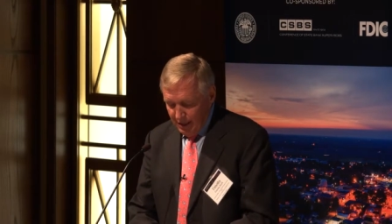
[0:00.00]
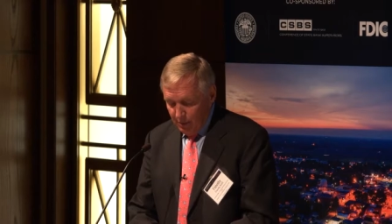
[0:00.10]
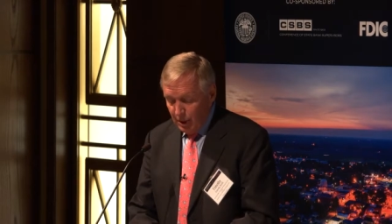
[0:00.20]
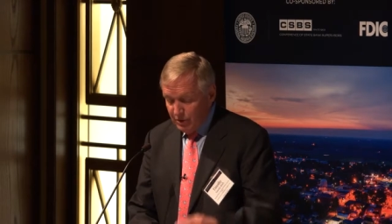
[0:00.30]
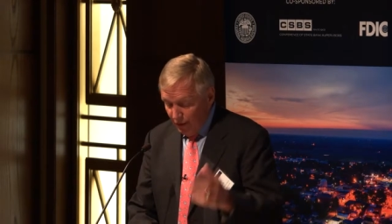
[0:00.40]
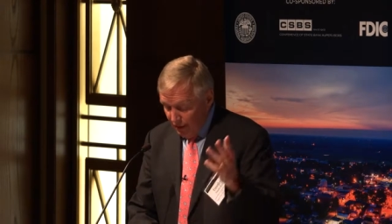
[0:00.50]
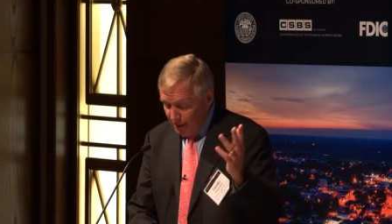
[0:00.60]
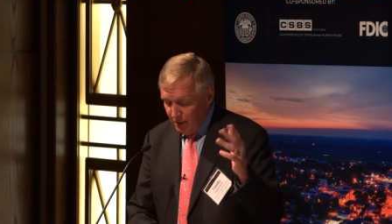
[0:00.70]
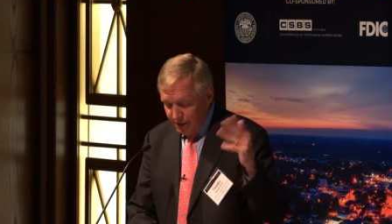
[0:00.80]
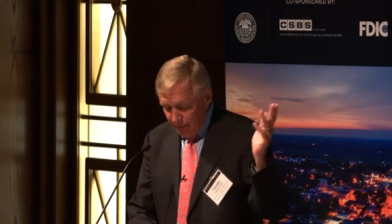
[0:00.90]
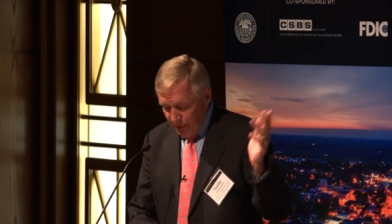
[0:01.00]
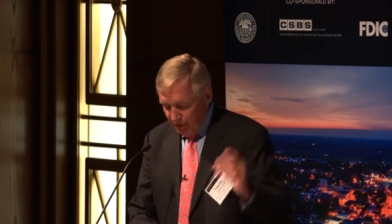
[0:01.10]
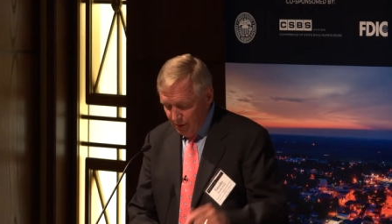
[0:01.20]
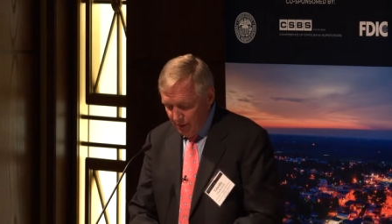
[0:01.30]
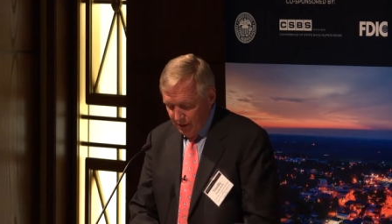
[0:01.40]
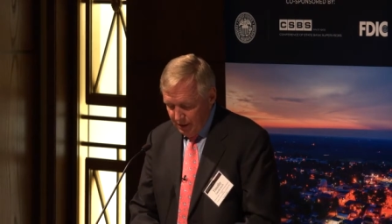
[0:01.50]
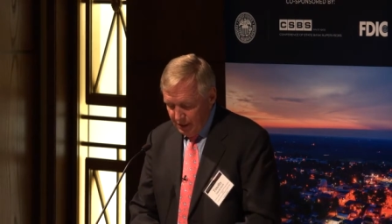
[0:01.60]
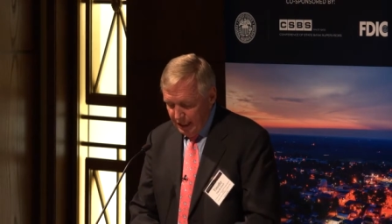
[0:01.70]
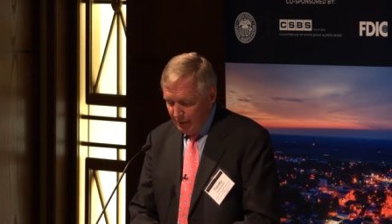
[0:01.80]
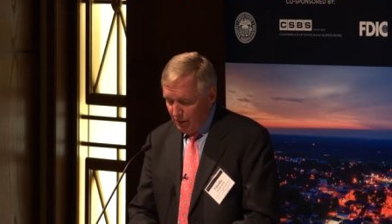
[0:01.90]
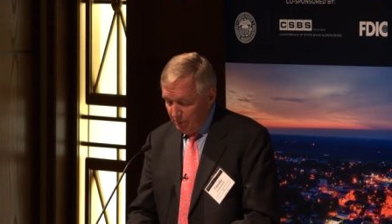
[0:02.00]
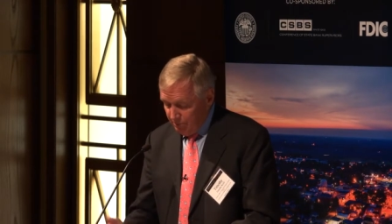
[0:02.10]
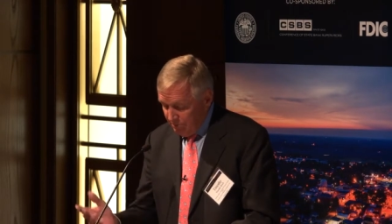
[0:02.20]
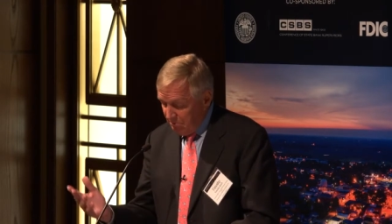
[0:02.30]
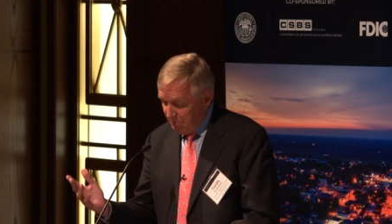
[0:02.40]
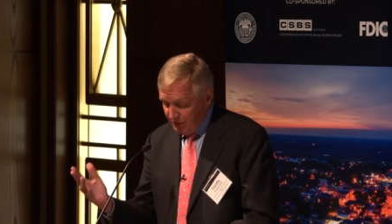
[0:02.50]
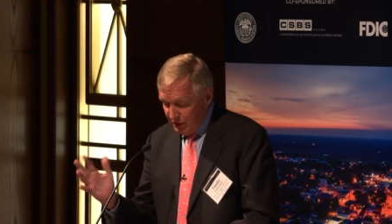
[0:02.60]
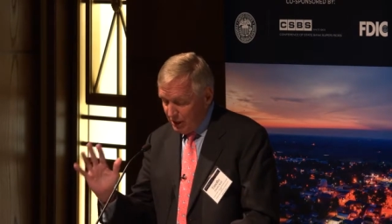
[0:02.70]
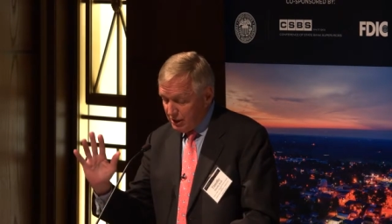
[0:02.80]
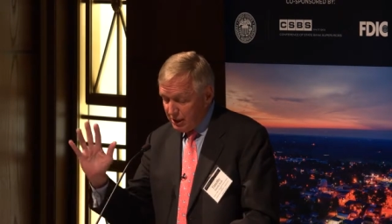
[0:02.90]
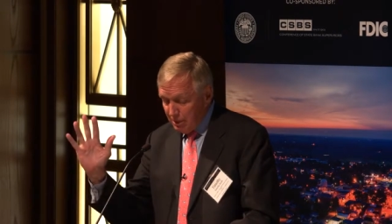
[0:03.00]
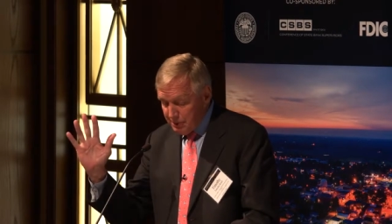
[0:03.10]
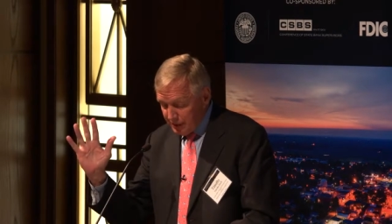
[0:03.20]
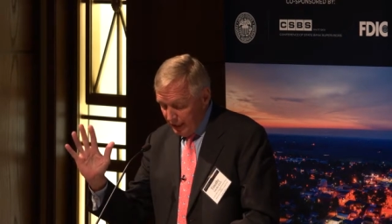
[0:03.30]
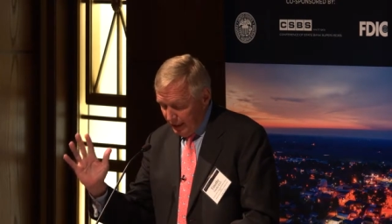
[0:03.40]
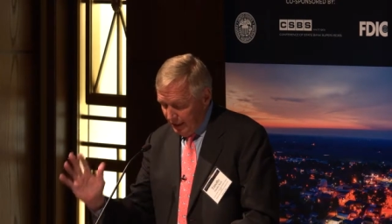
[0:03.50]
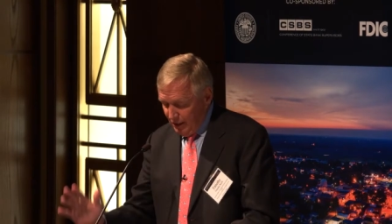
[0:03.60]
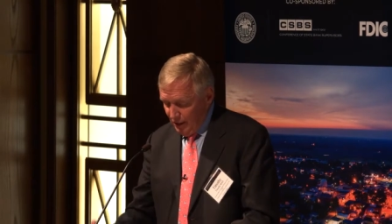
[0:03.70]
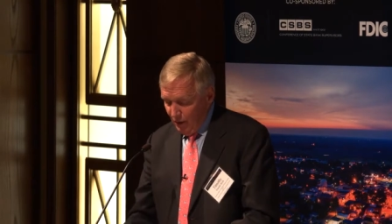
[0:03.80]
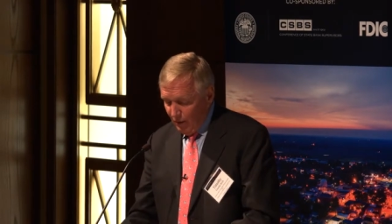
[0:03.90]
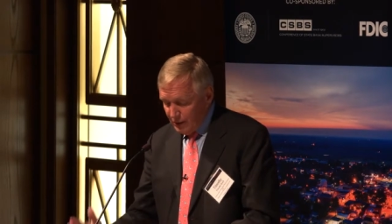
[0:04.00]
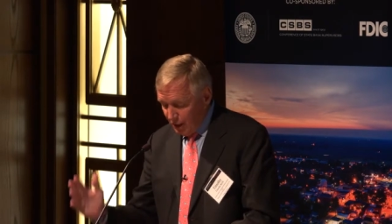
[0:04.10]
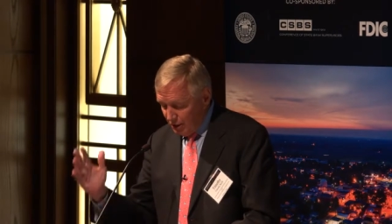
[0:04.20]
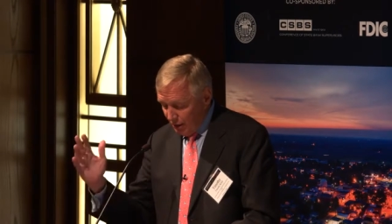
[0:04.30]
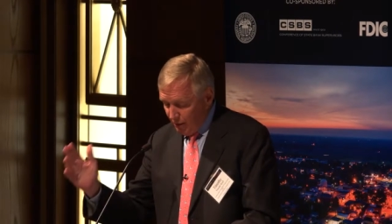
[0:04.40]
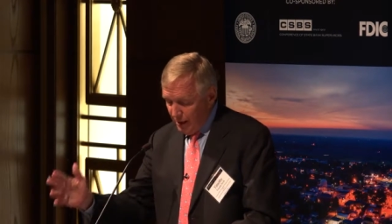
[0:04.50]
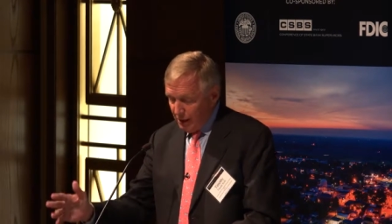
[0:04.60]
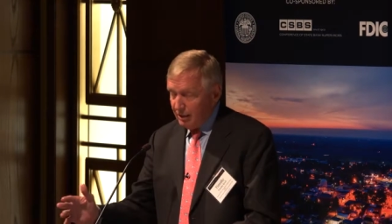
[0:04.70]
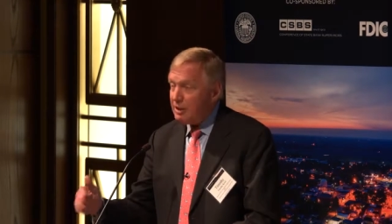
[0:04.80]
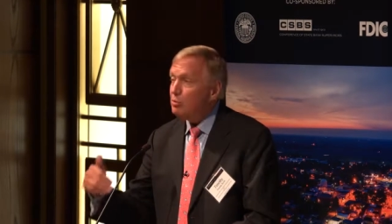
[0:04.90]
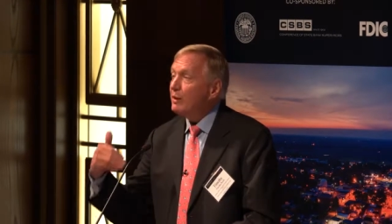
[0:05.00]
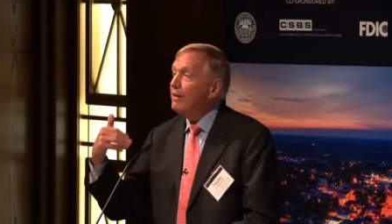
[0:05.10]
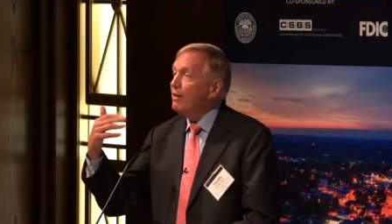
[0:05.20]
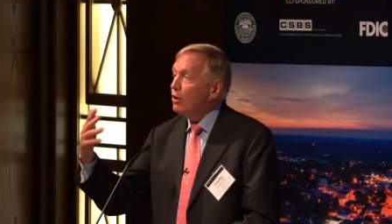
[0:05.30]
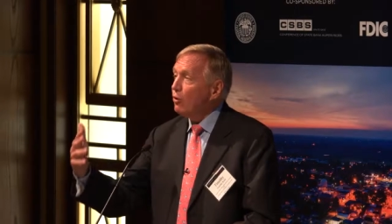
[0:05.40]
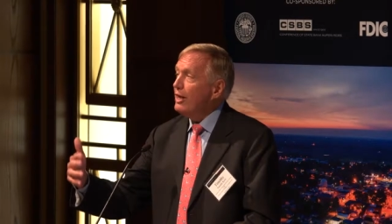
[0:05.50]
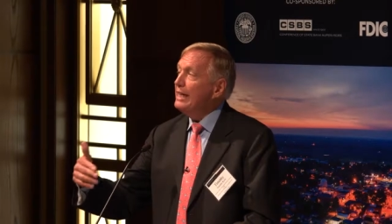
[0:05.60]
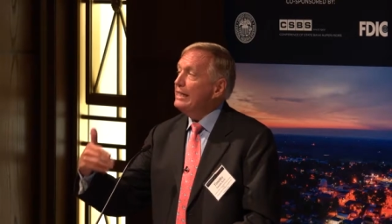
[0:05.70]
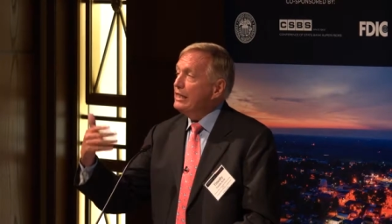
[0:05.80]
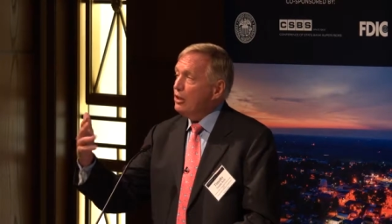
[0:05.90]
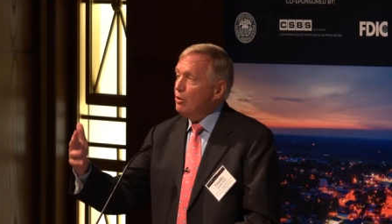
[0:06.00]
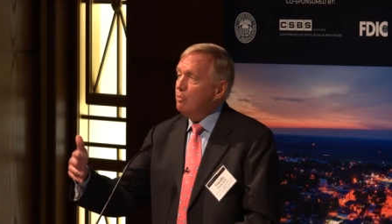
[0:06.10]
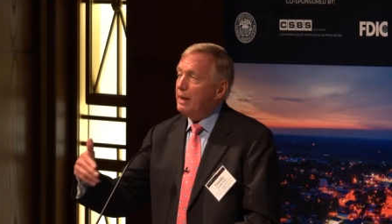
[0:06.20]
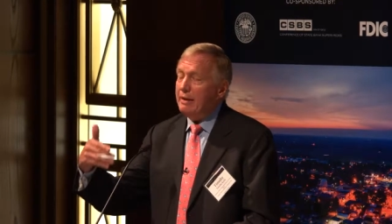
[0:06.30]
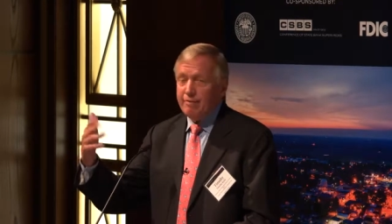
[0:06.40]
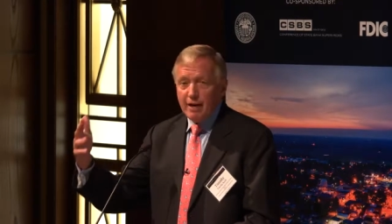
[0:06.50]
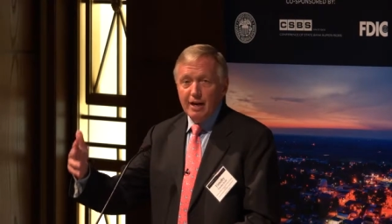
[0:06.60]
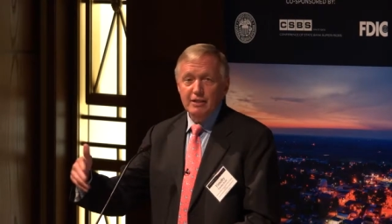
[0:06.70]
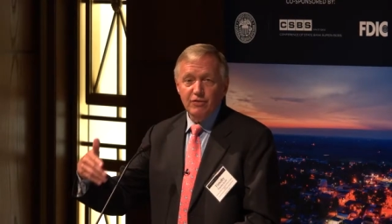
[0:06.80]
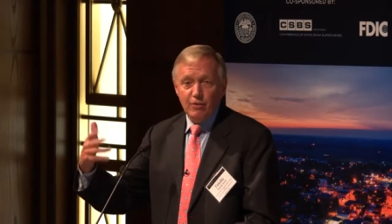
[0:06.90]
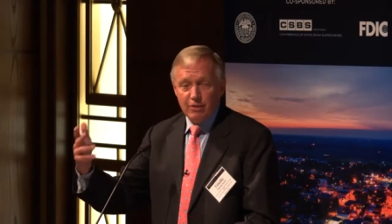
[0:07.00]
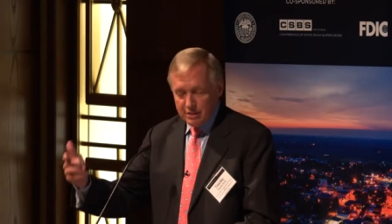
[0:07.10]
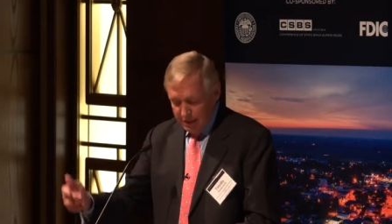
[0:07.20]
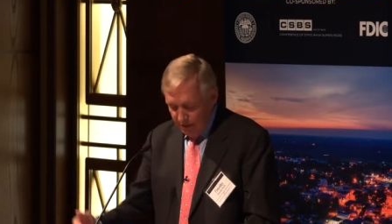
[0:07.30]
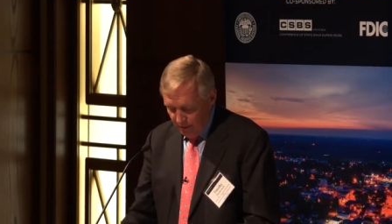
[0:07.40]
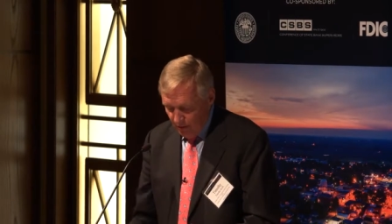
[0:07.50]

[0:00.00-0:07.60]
Wells Fargo, he went through. Citigroup, just a subset. Overcharge on credit cards. This is what they've agreed to, paid fines for, et cetera.